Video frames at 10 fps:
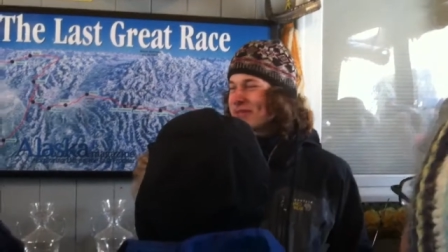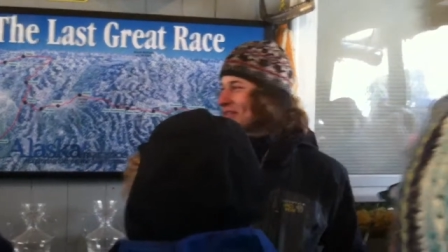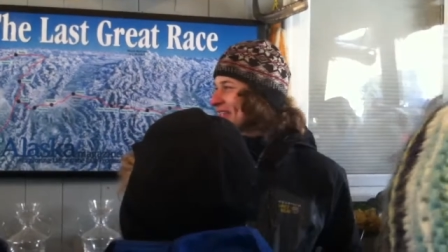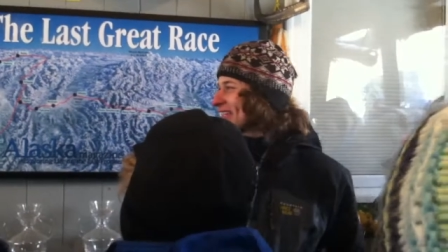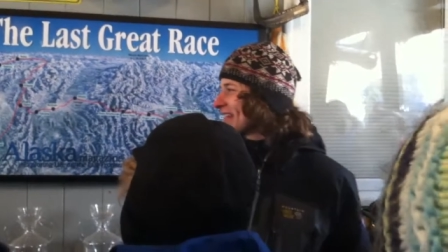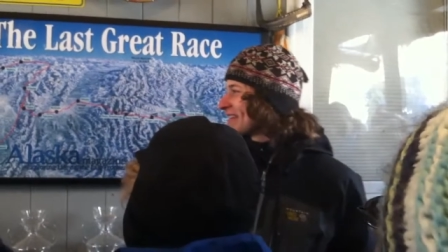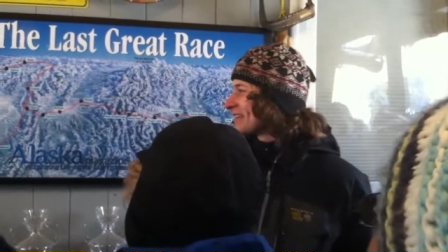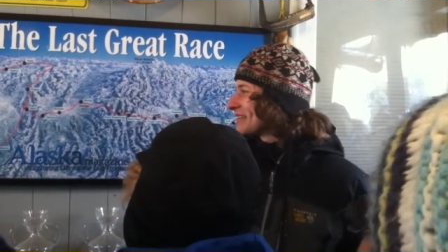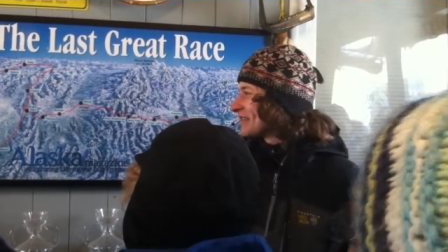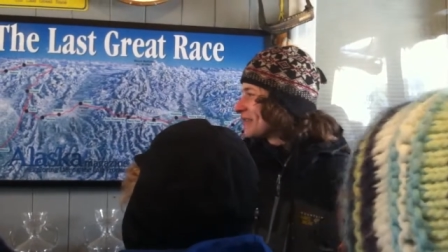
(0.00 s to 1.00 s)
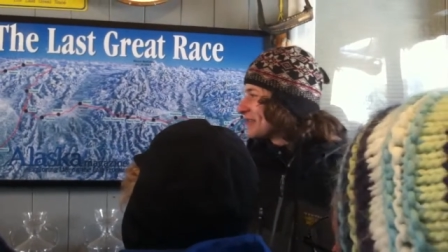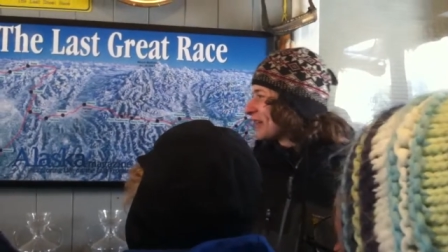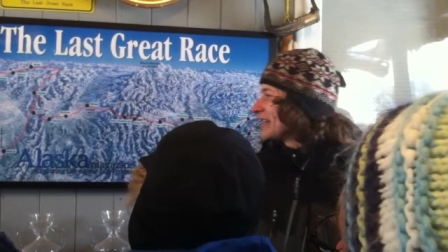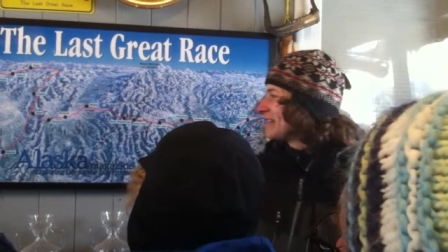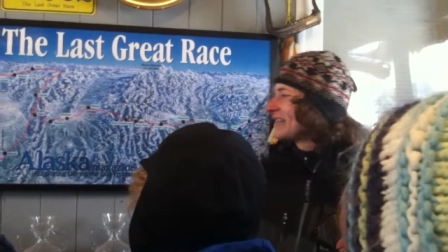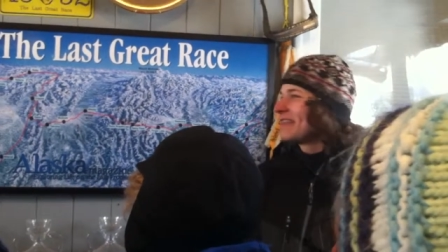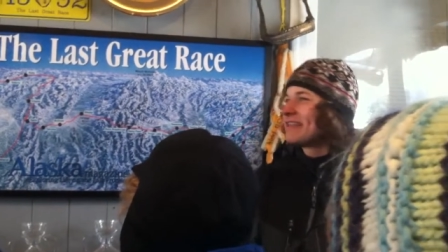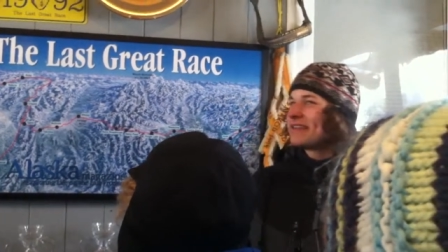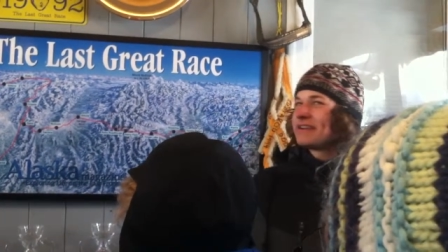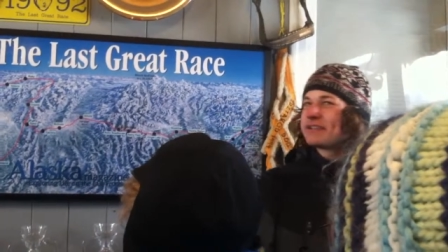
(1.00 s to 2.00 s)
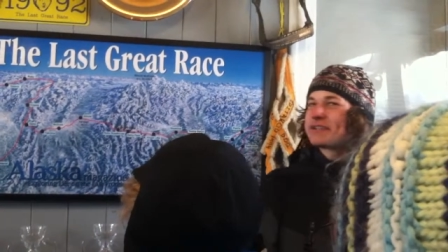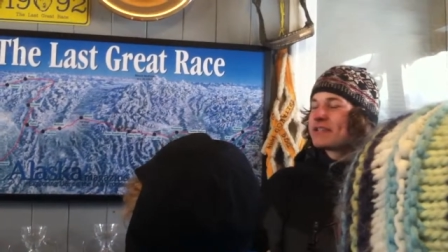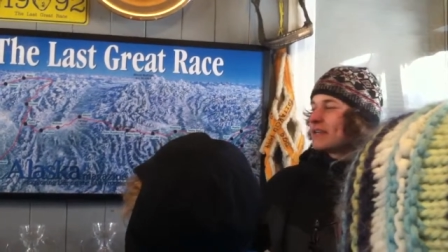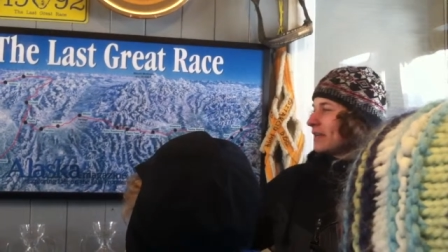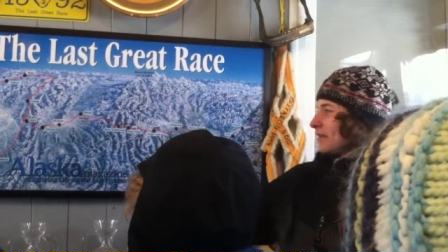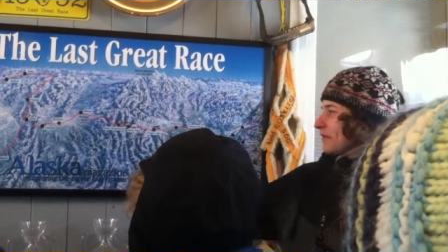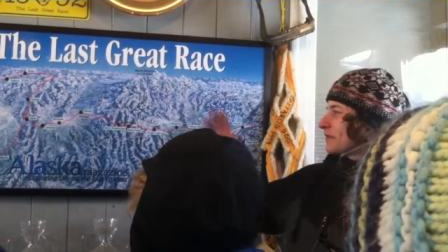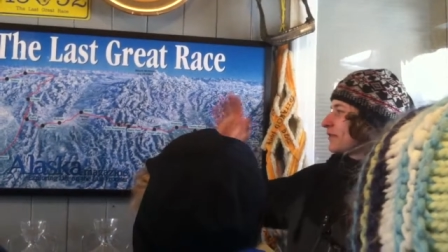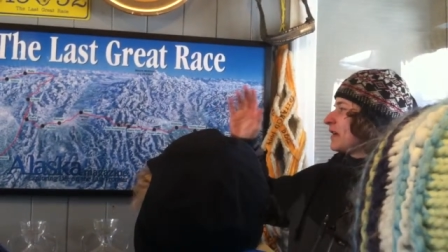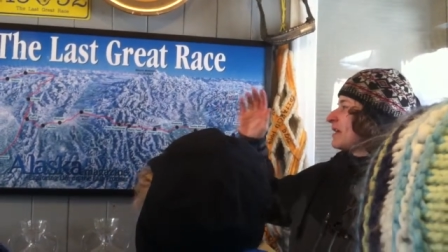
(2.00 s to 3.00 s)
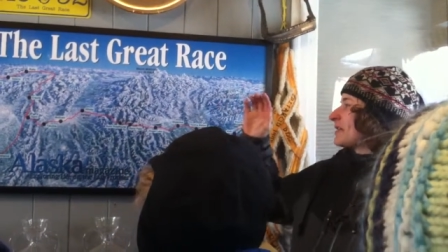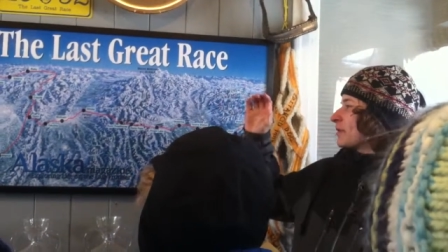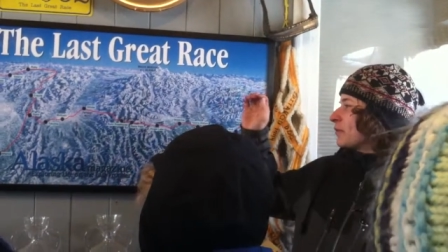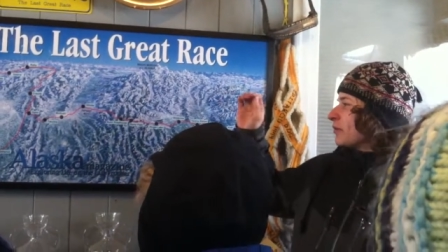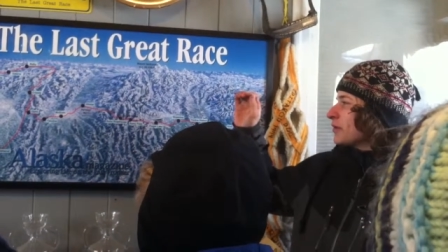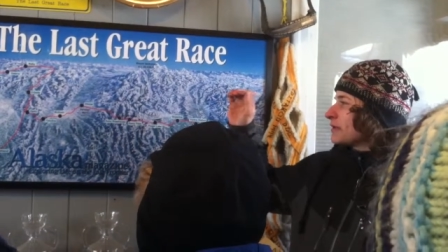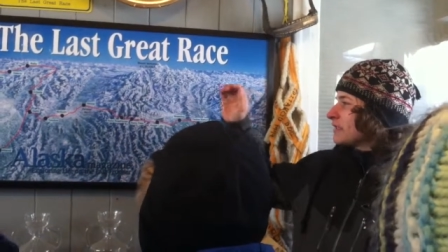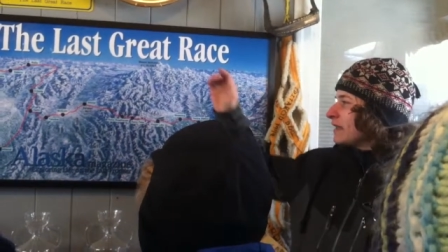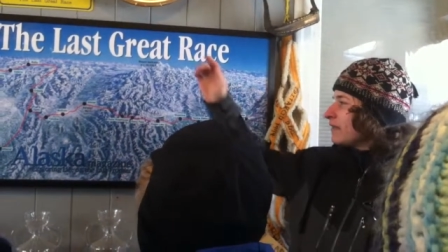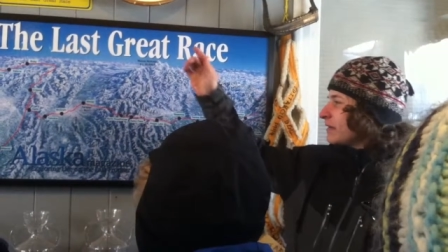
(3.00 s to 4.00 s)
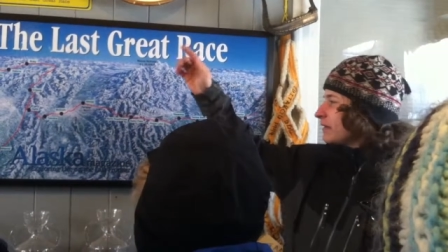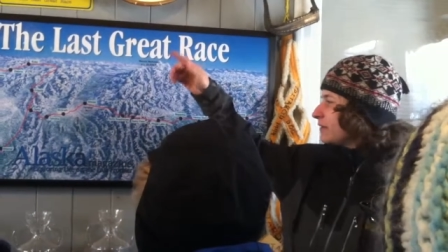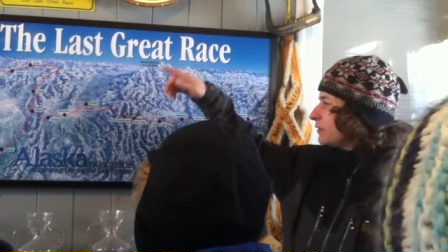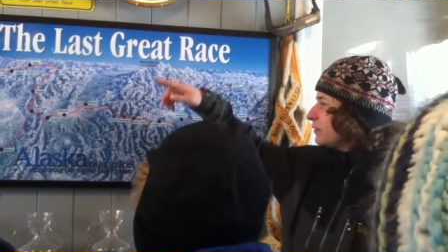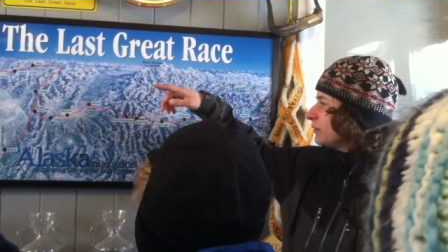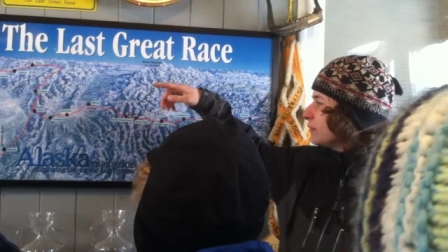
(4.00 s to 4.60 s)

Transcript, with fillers: so that's kind of the, the trail, and then there's there's various awards given to